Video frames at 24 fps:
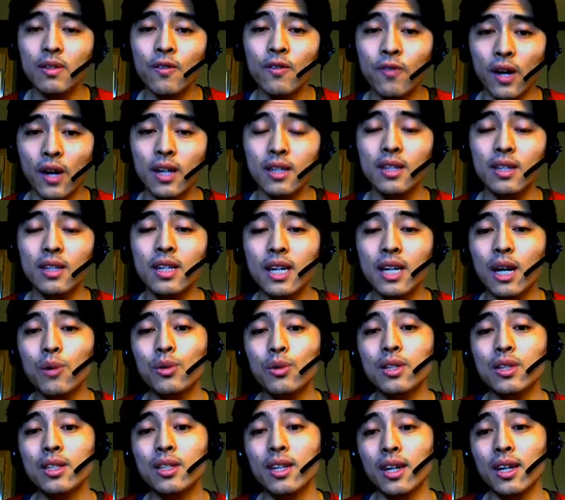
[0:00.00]
Finally, I
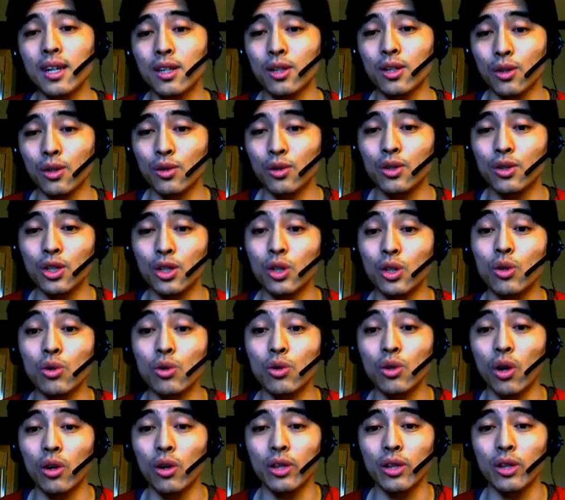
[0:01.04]
would say learn to
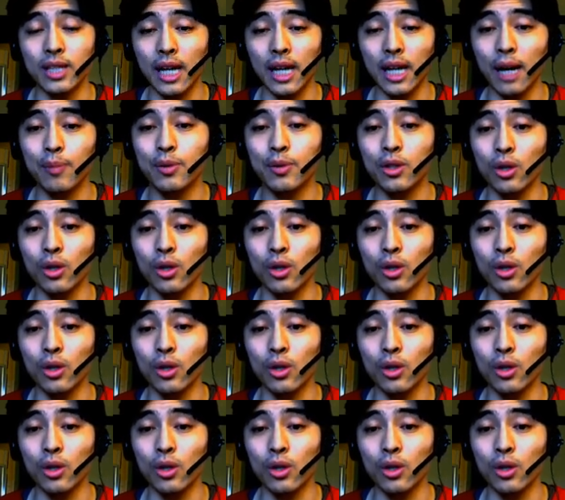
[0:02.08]
use all the dApps.